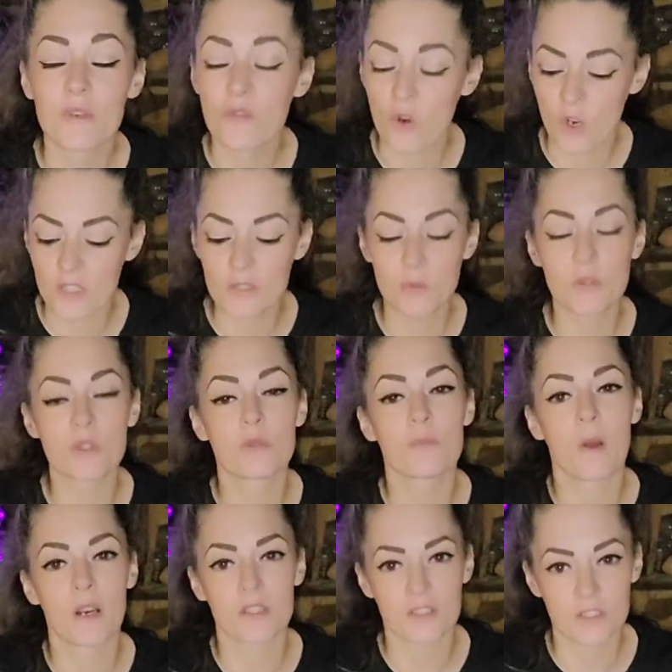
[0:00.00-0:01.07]
but of course, we'll do
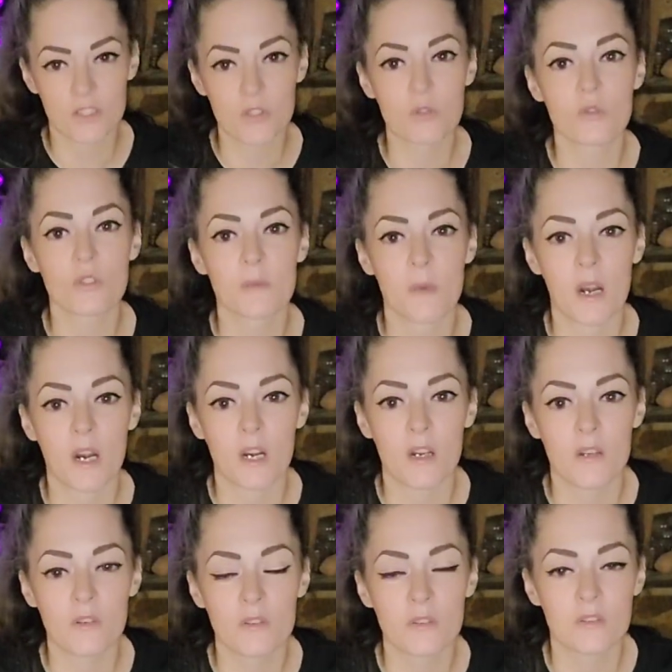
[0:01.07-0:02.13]
part two
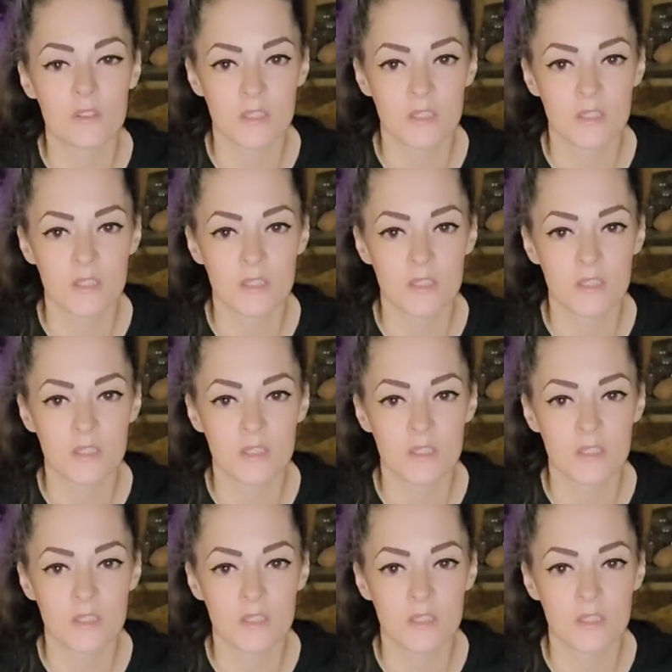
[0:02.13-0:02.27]
tomorrow.